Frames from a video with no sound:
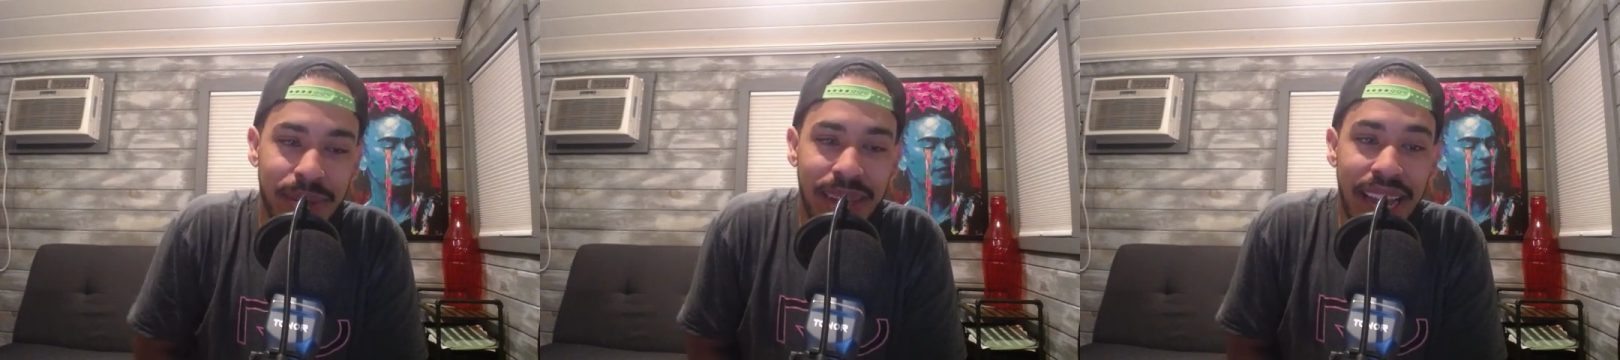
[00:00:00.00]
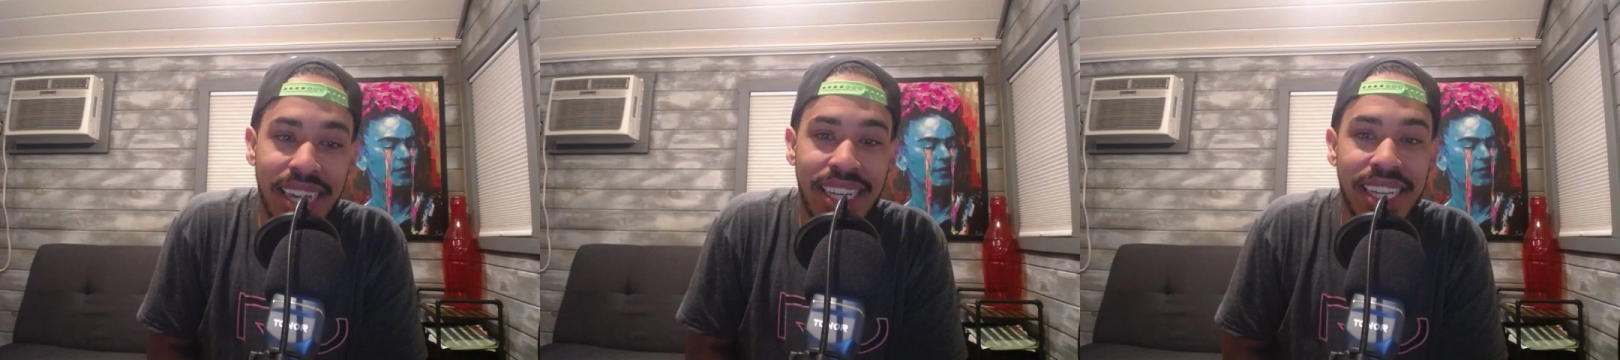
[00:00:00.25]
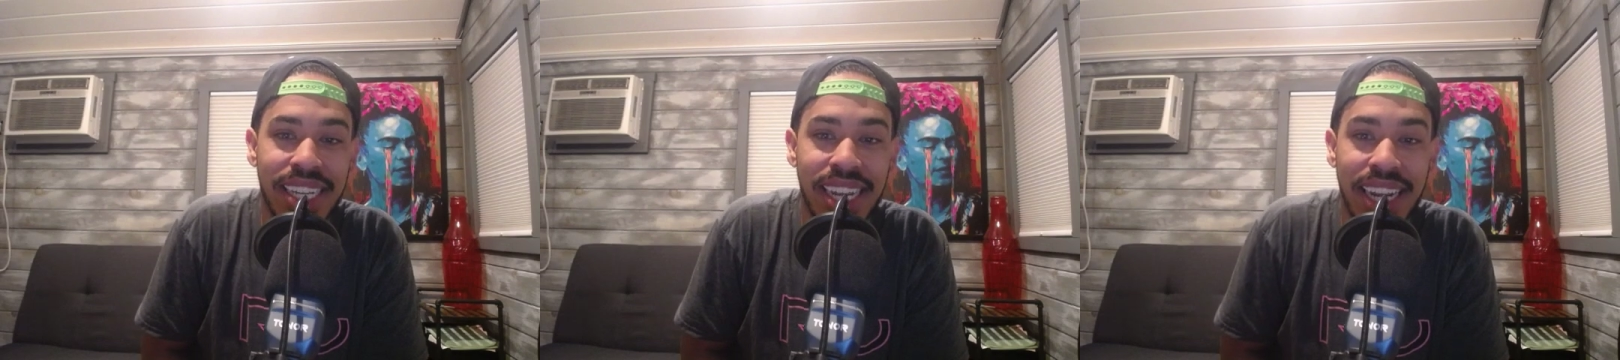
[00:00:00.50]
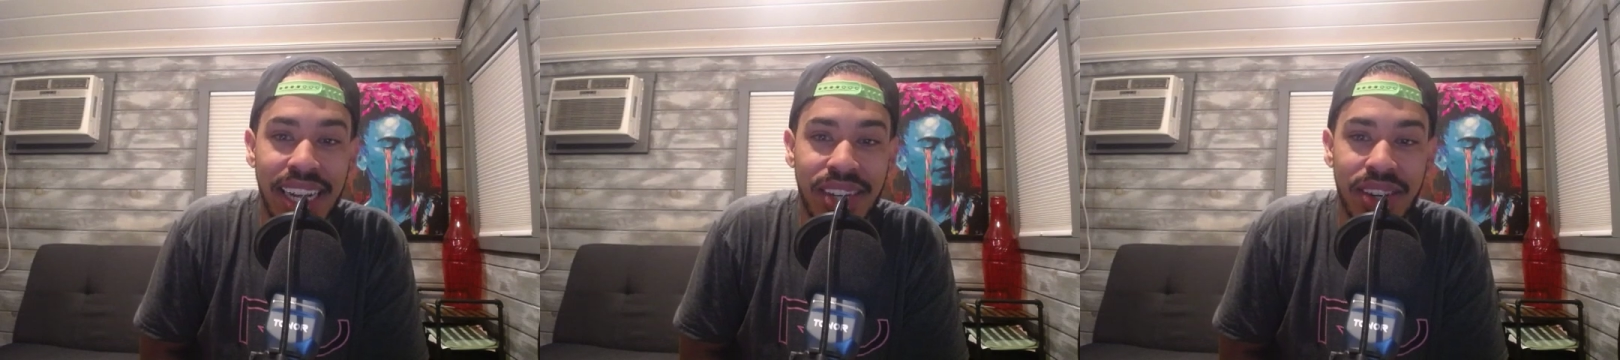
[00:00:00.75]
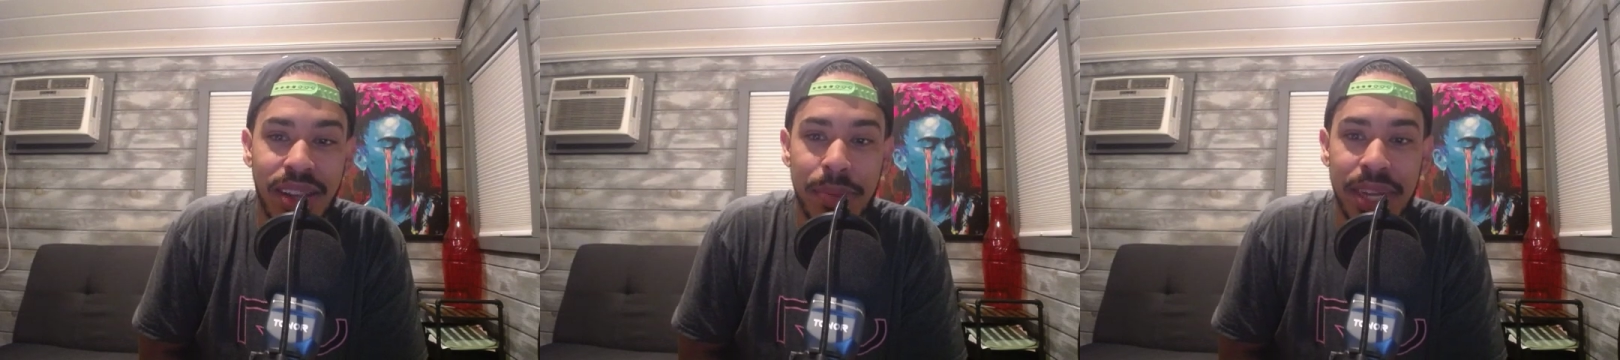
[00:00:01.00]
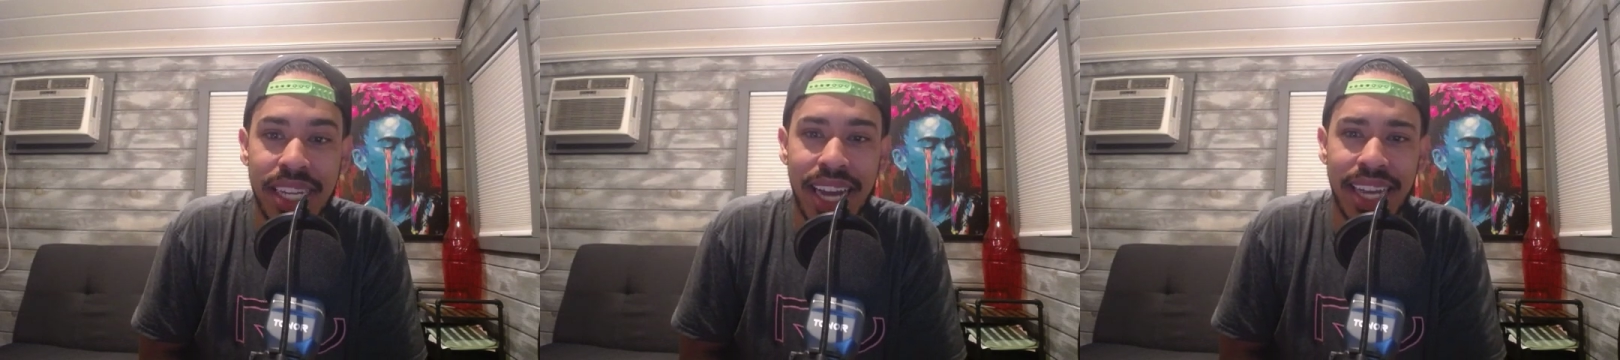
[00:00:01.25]
But that's just the nature of the
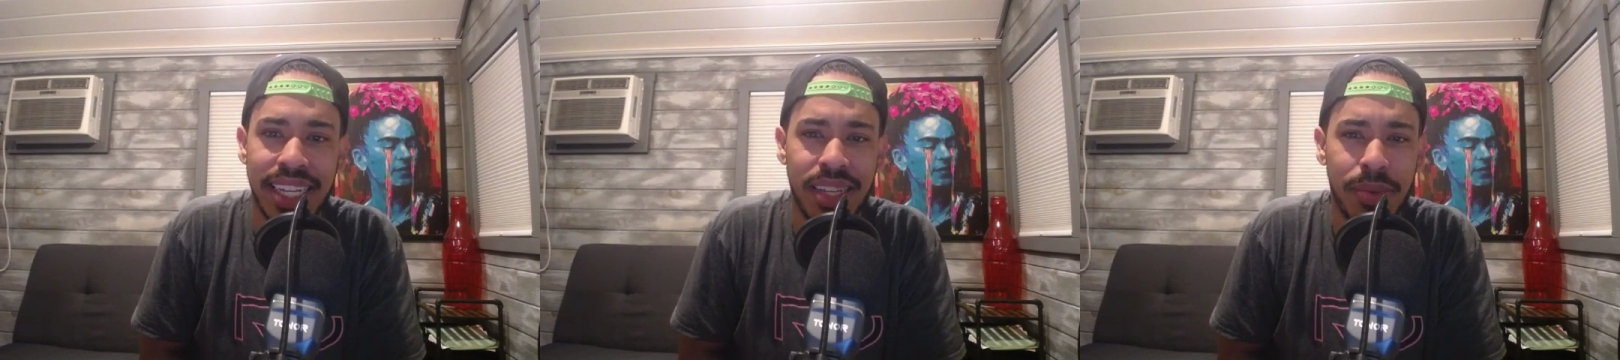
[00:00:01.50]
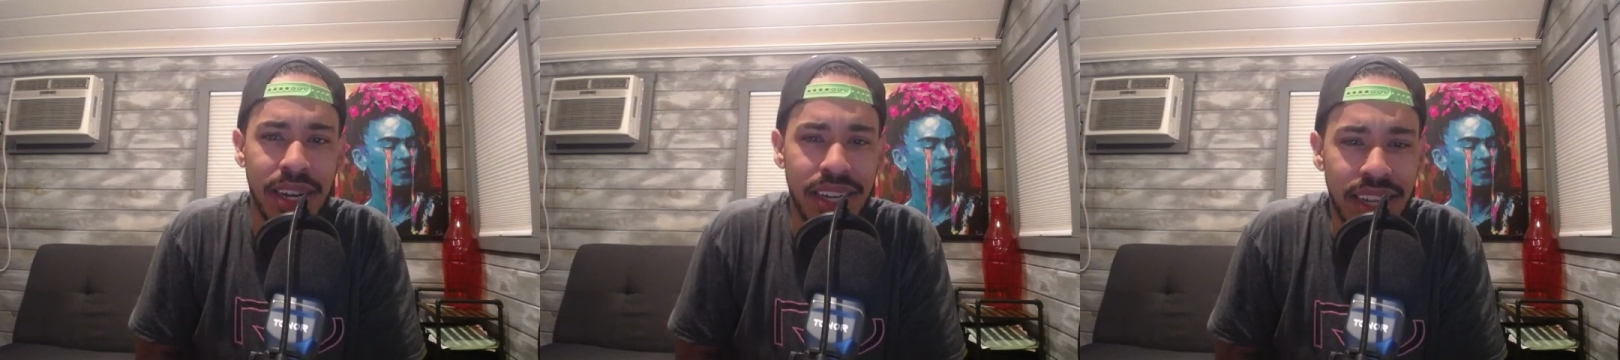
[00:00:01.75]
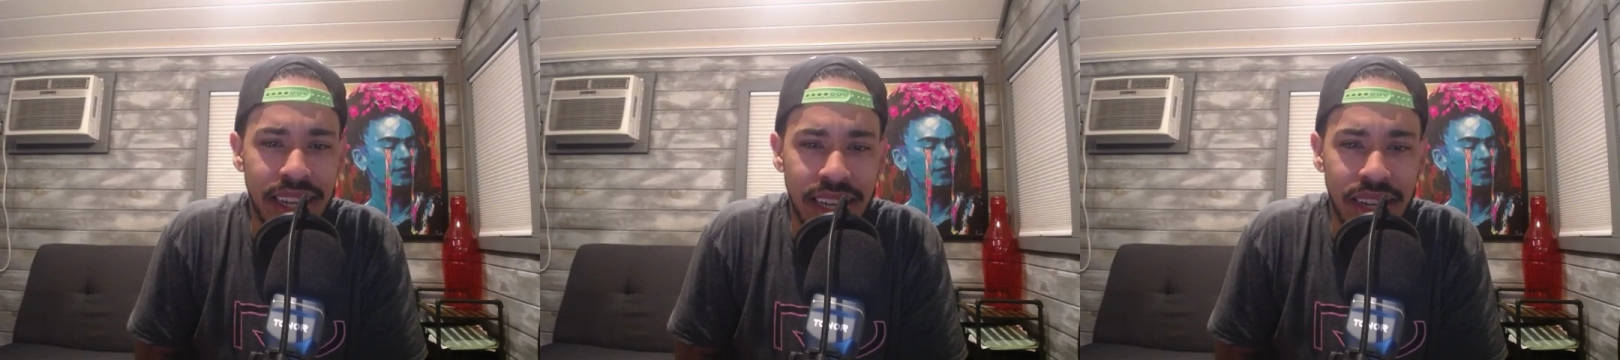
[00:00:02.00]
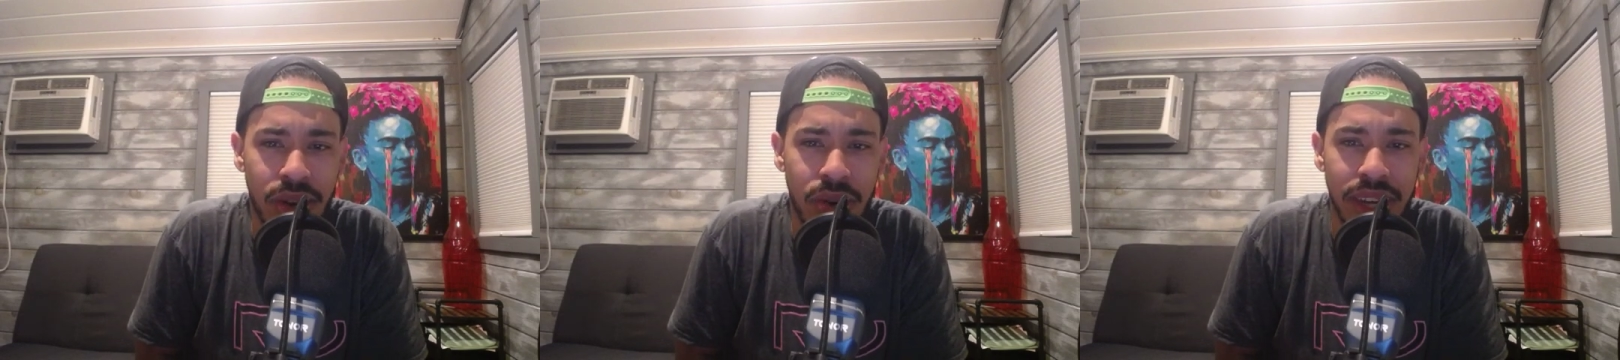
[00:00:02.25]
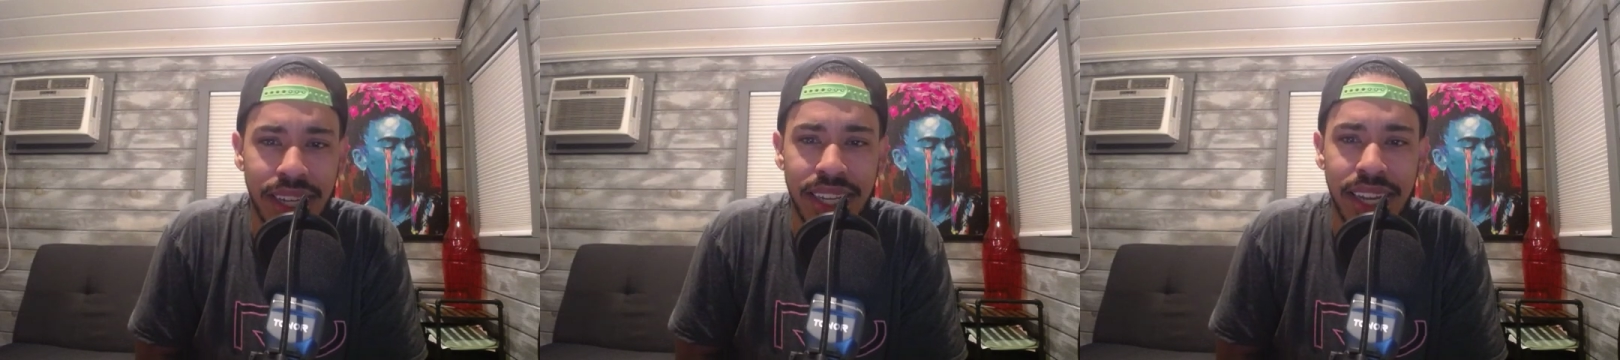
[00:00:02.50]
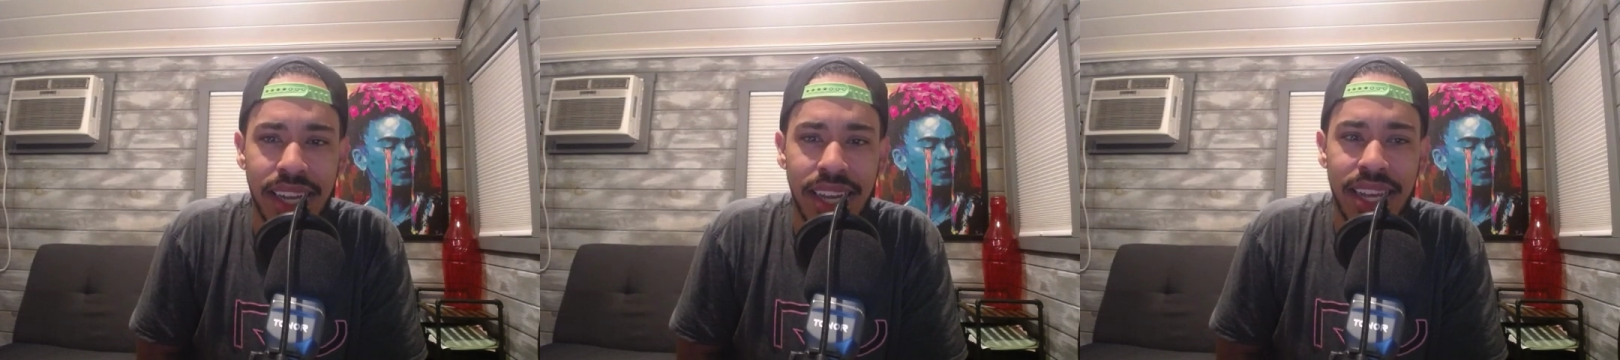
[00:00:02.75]
beast, guys. Especially these coins
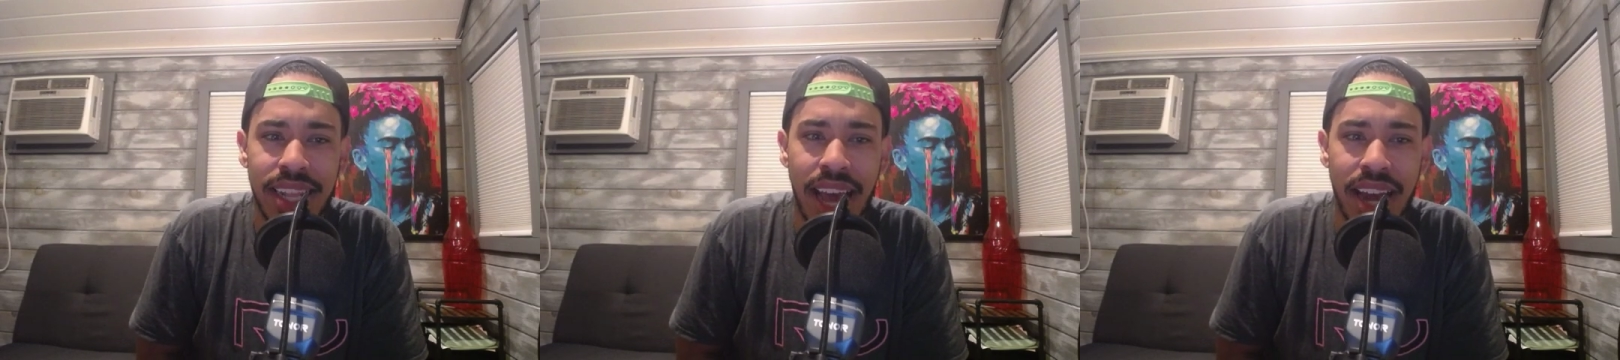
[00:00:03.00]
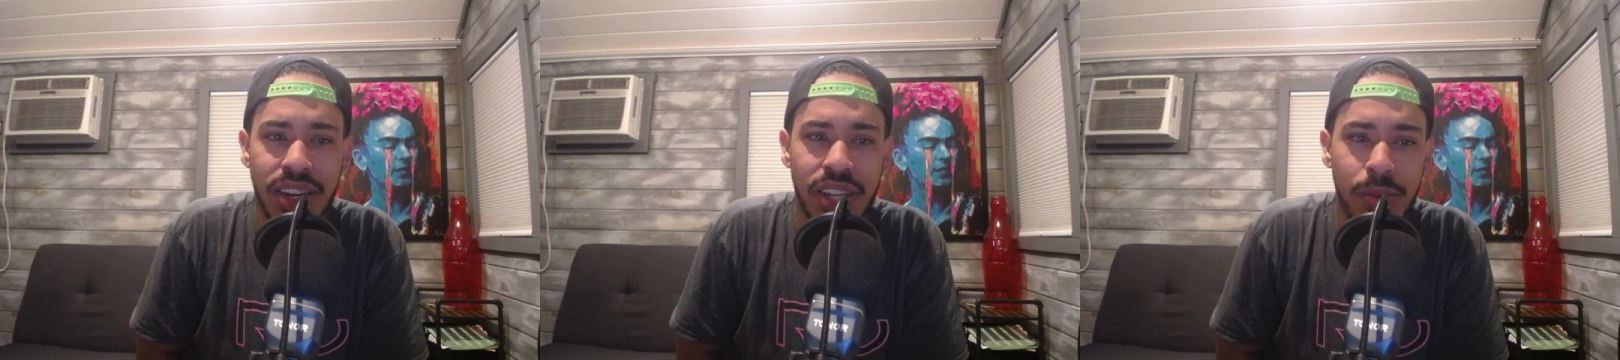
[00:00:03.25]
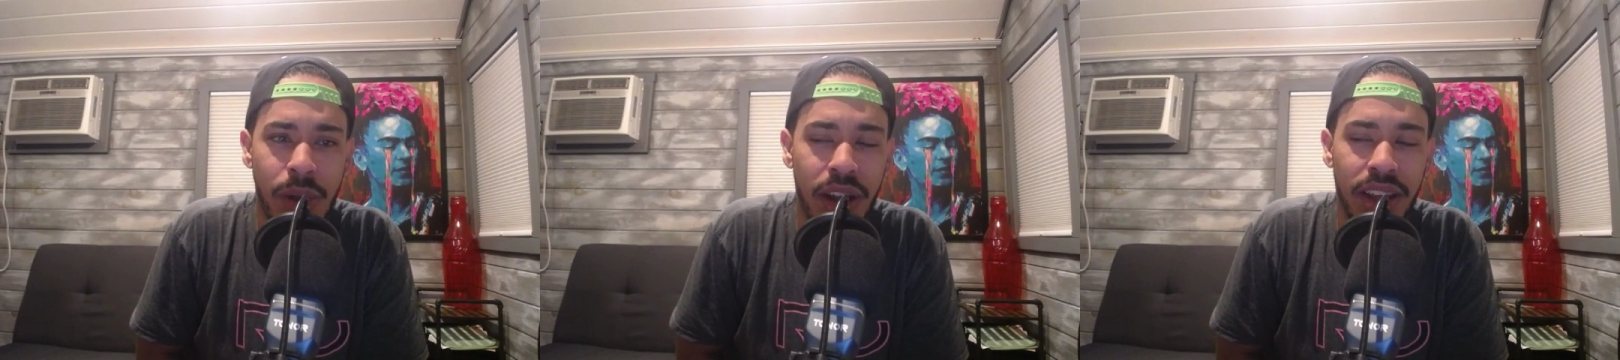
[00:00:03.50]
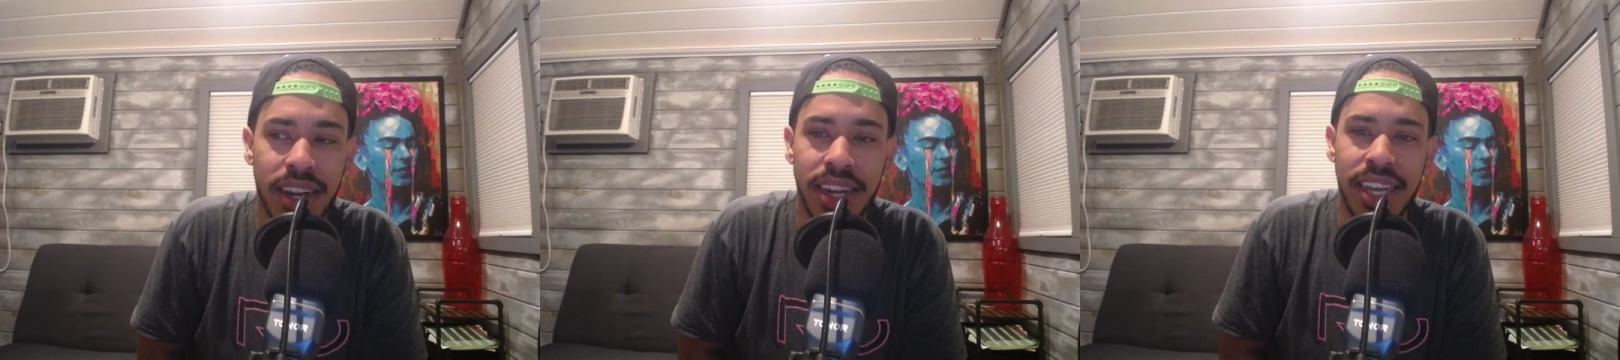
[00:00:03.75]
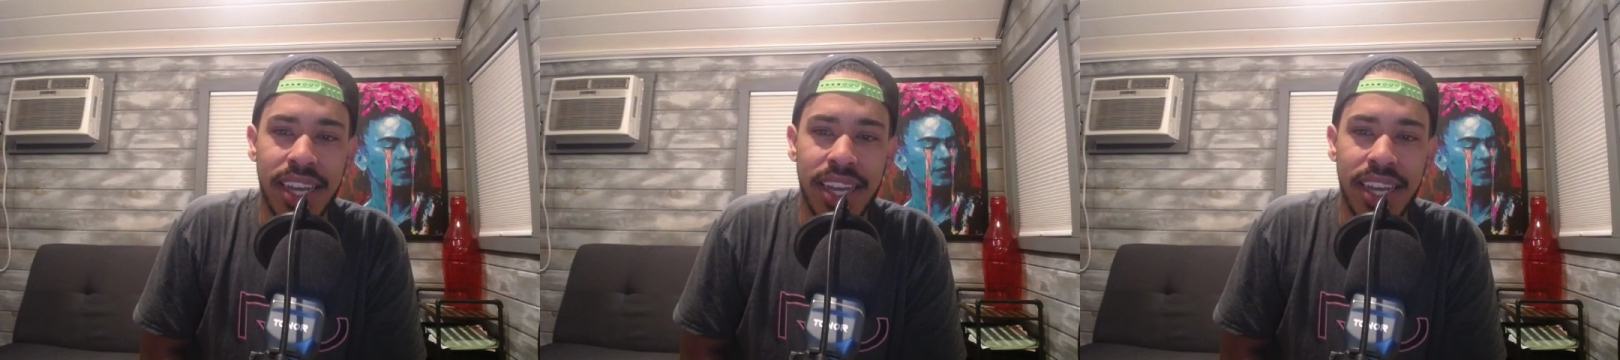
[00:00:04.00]
that are smaller.